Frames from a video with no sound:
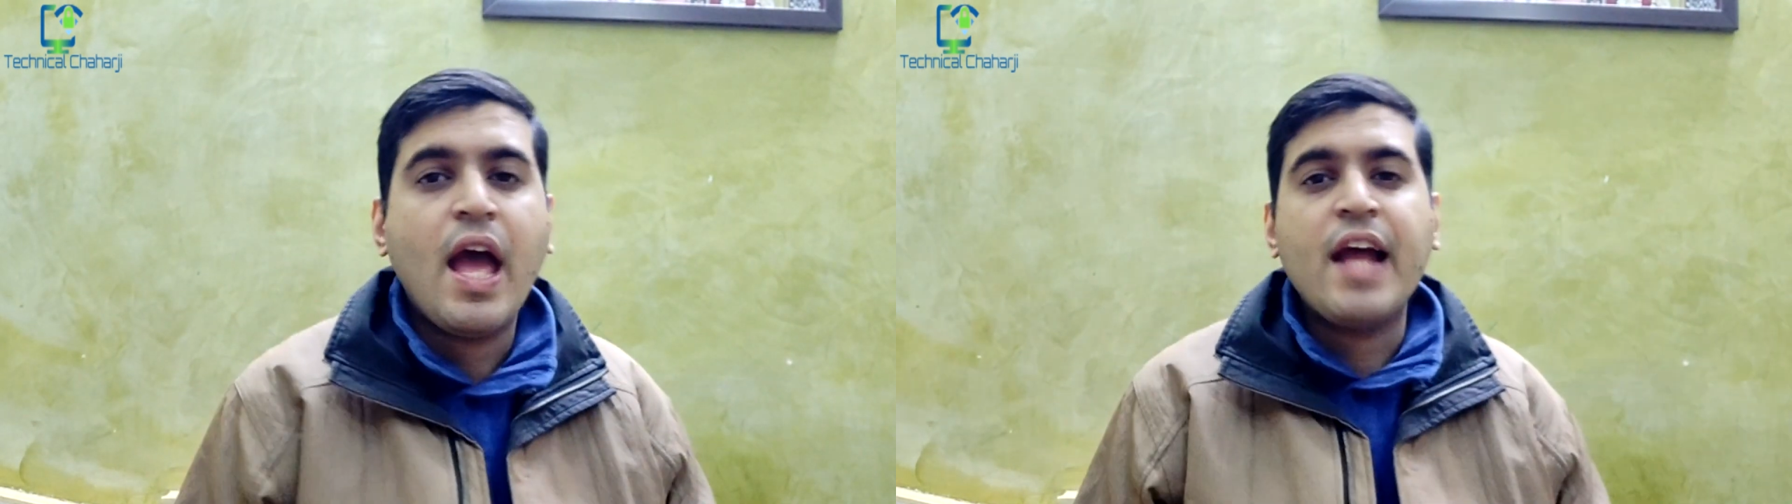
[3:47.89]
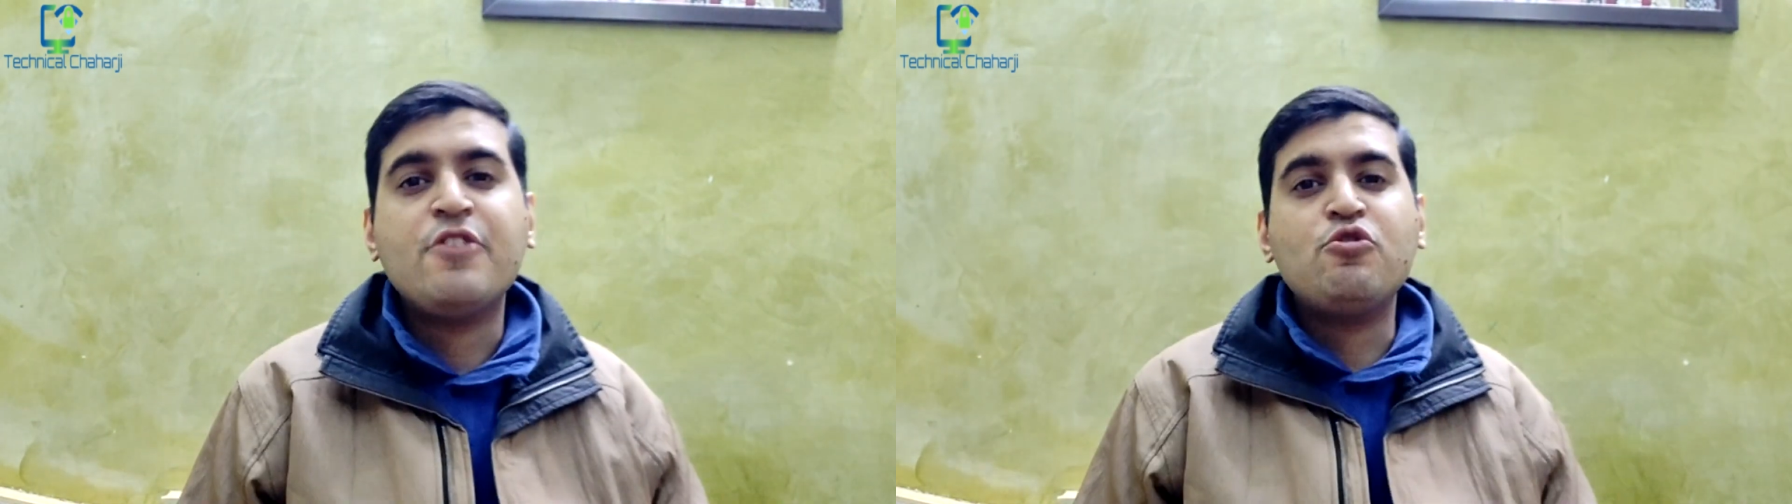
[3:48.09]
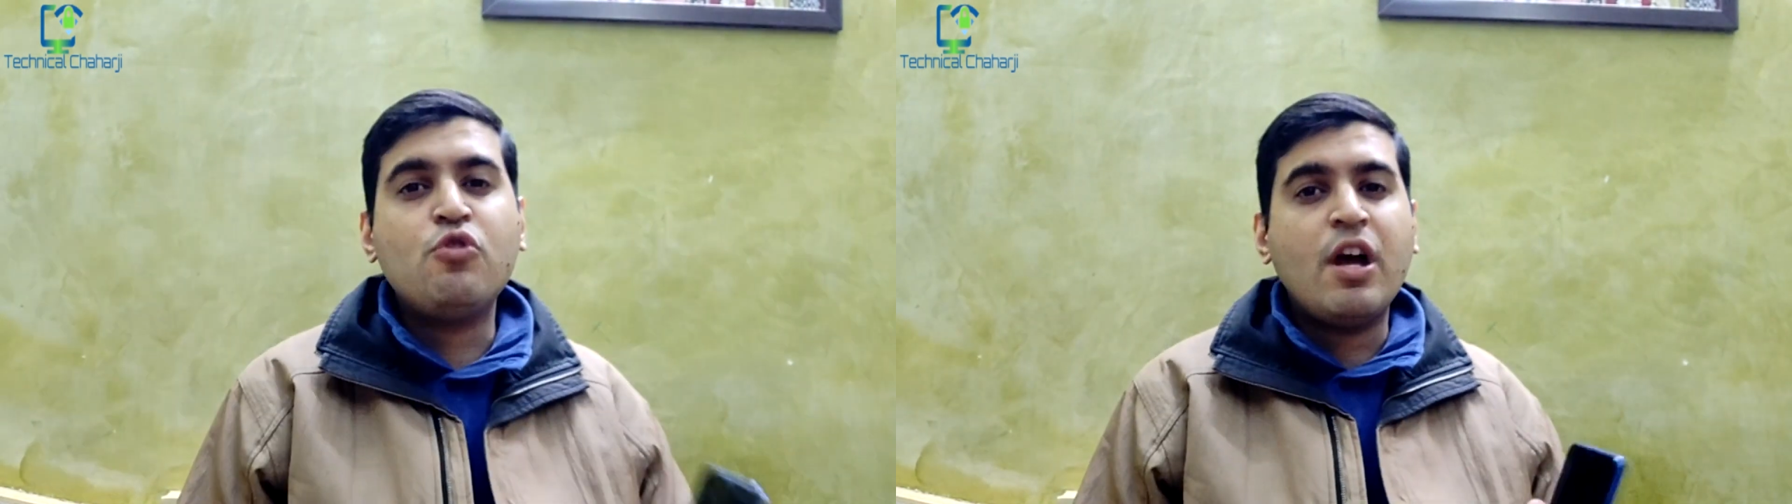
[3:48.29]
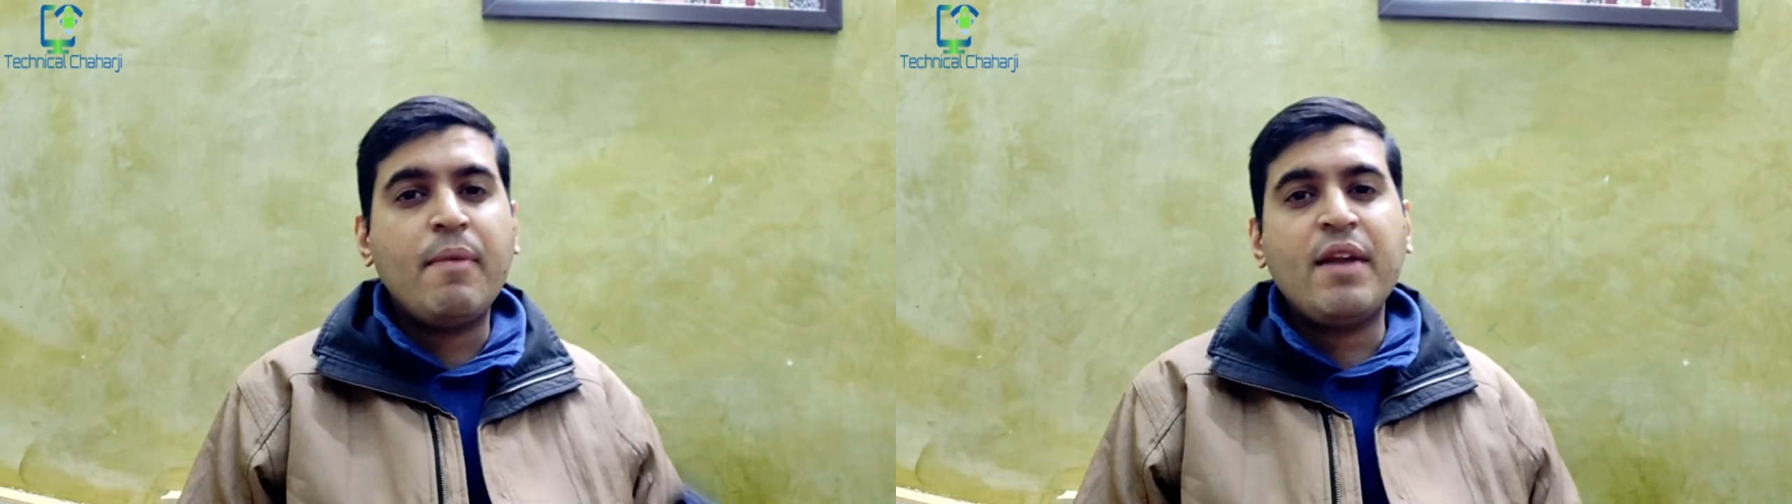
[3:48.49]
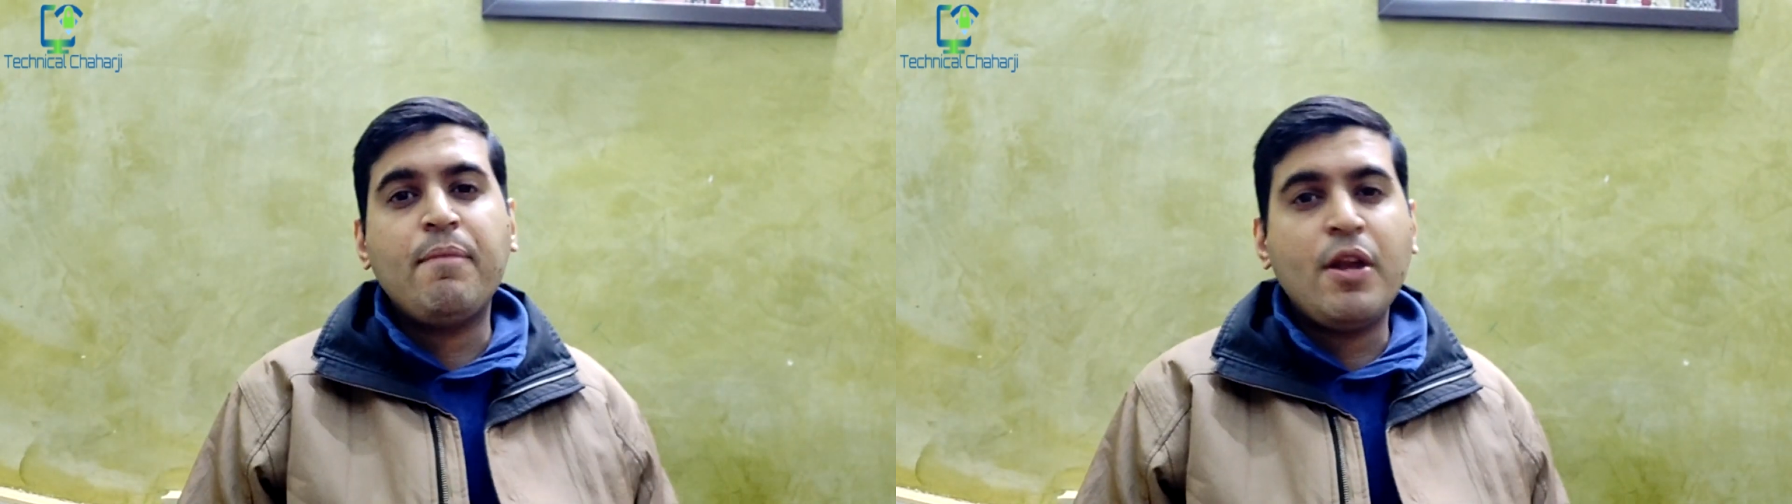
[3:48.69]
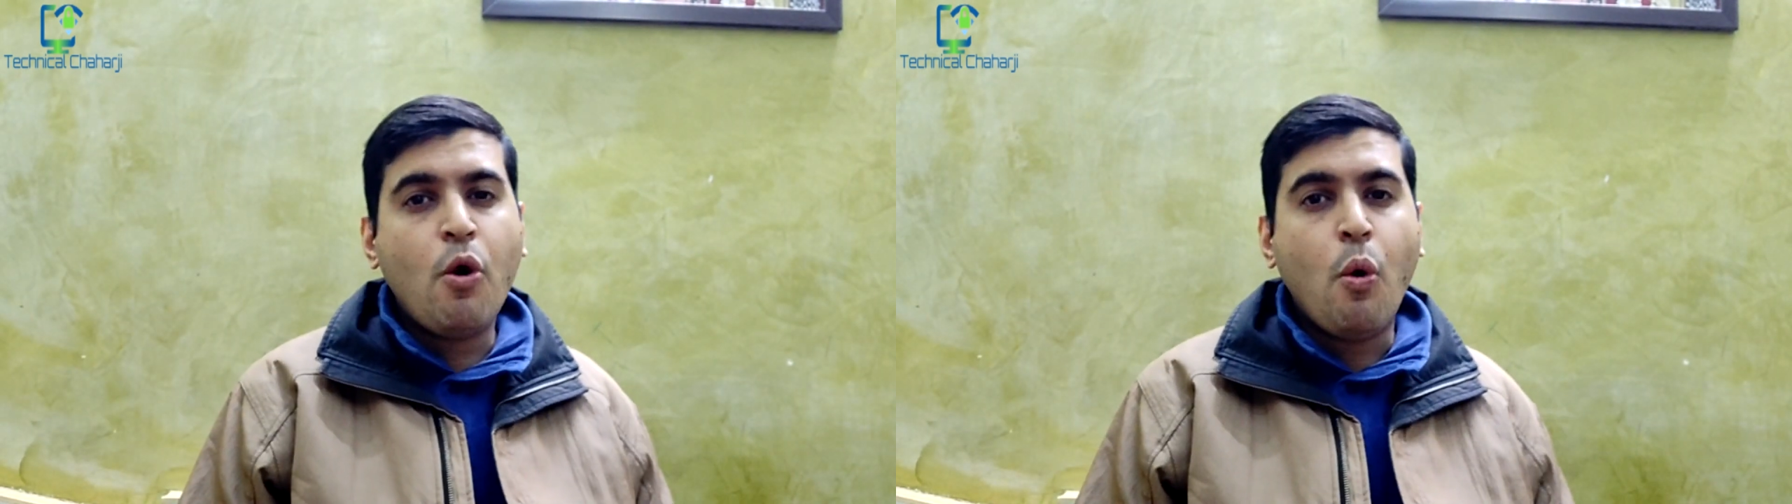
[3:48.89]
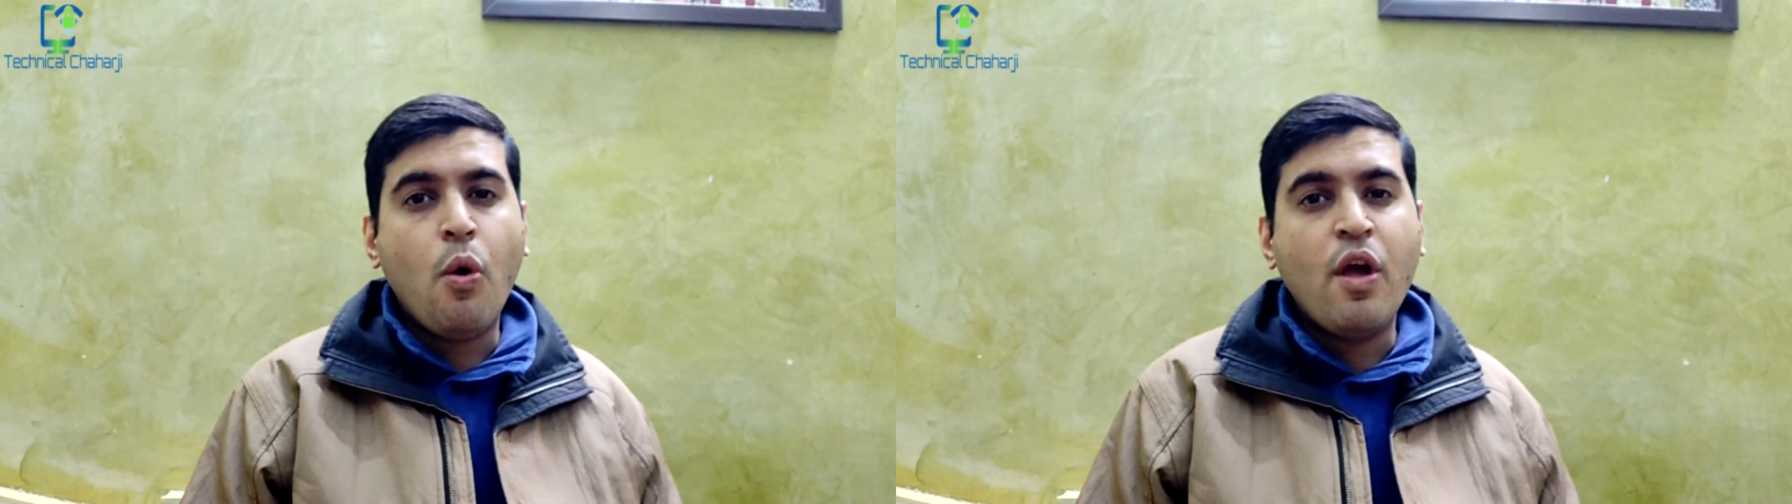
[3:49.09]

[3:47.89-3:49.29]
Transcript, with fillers: and do comment below